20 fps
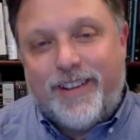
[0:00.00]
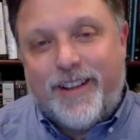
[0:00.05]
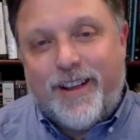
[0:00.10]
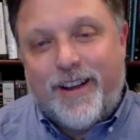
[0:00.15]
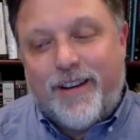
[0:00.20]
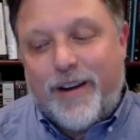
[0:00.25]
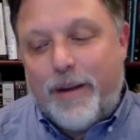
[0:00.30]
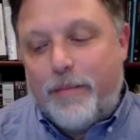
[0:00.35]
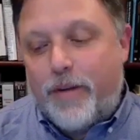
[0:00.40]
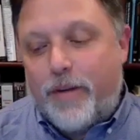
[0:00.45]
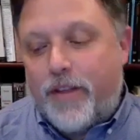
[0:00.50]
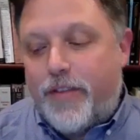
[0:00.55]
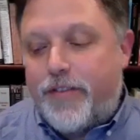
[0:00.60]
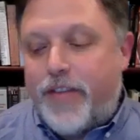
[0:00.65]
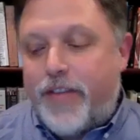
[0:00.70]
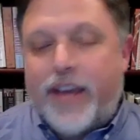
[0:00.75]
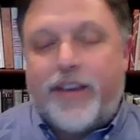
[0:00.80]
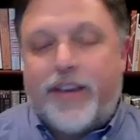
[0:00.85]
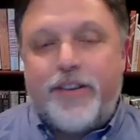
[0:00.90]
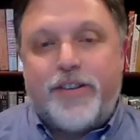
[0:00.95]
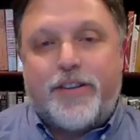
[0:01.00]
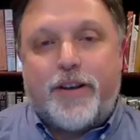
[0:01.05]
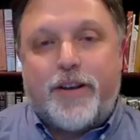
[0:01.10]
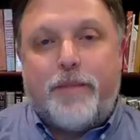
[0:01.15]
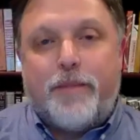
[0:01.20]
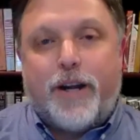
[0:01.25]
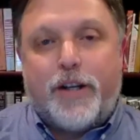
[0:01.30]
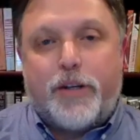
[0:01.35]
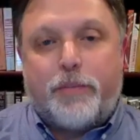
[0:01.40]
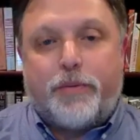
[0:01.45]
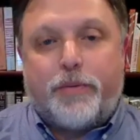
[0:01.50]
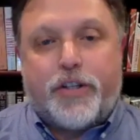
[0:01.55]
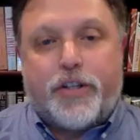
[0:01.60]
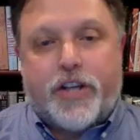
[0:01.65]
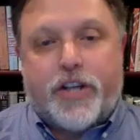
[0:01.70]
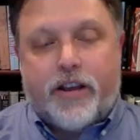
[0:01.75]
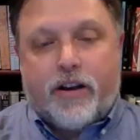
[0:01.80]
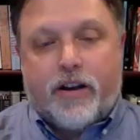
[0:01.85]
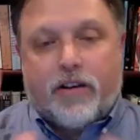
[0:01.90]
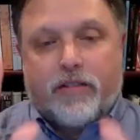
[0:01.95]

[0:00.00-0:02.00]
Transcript: All right, brother. Thank you so much. Appreciate y'all.